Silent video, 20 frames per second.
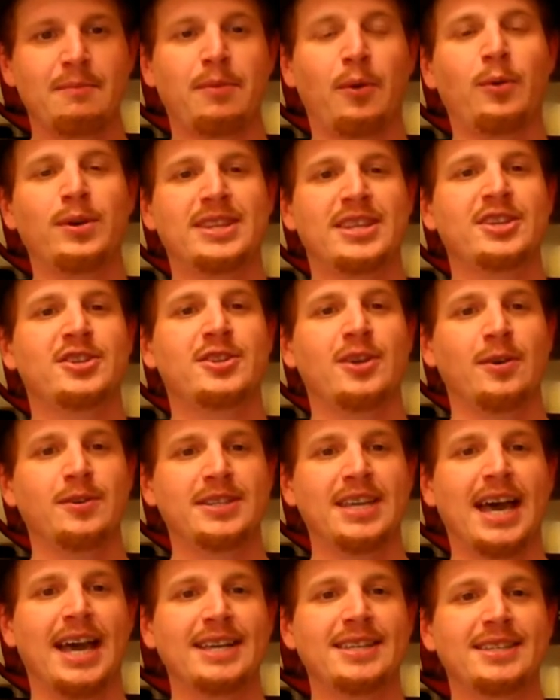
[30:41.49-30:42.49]
But what this
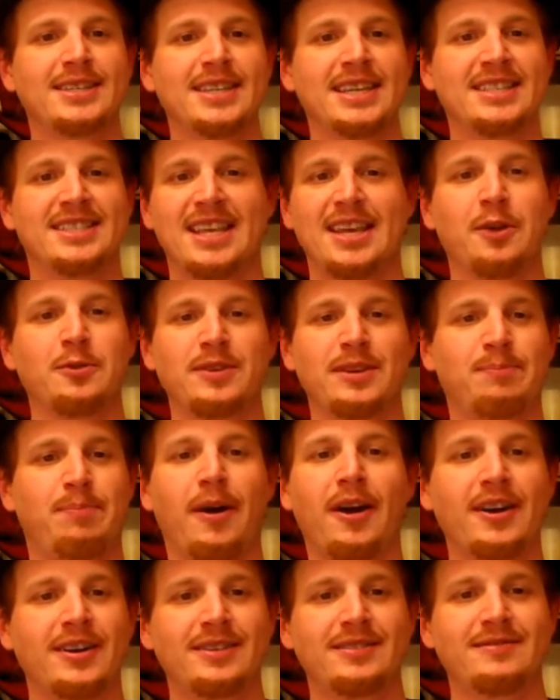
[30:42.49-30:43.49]
shows us is the only
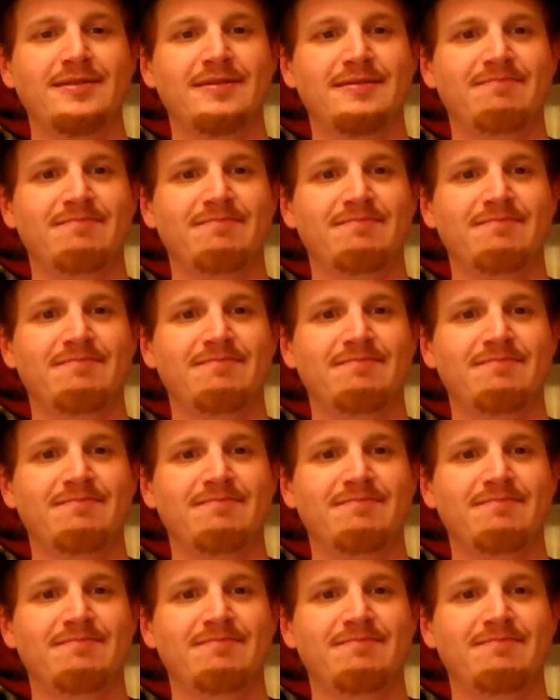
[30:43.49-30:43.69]
part